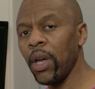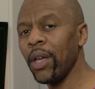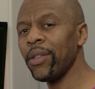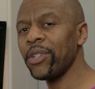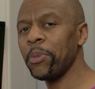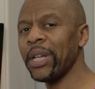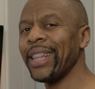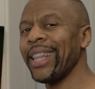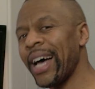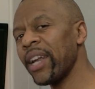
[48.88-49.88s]
Now, there's been a
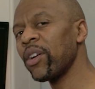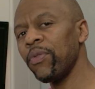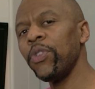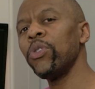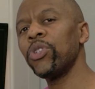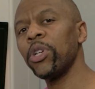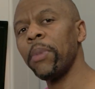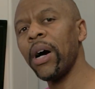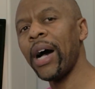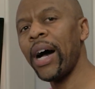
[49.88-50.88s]
lot of confusion
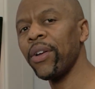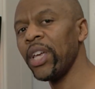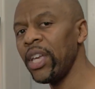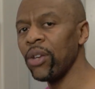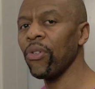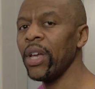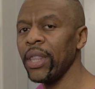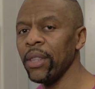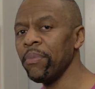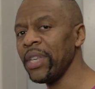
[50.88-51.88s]
about how to
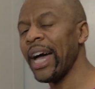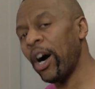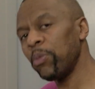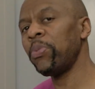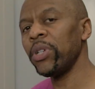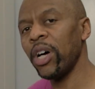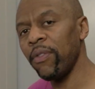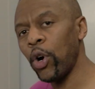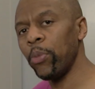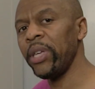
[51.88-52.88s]
integrate the output
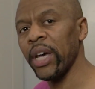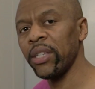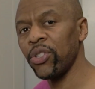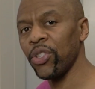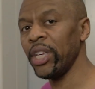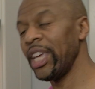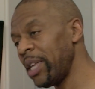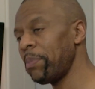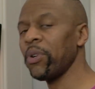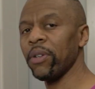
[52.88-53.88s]
of OBS to the
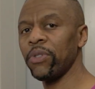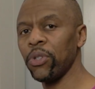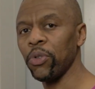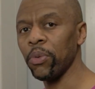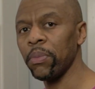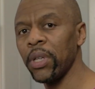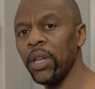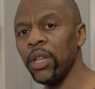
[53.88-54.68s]
input of Zoom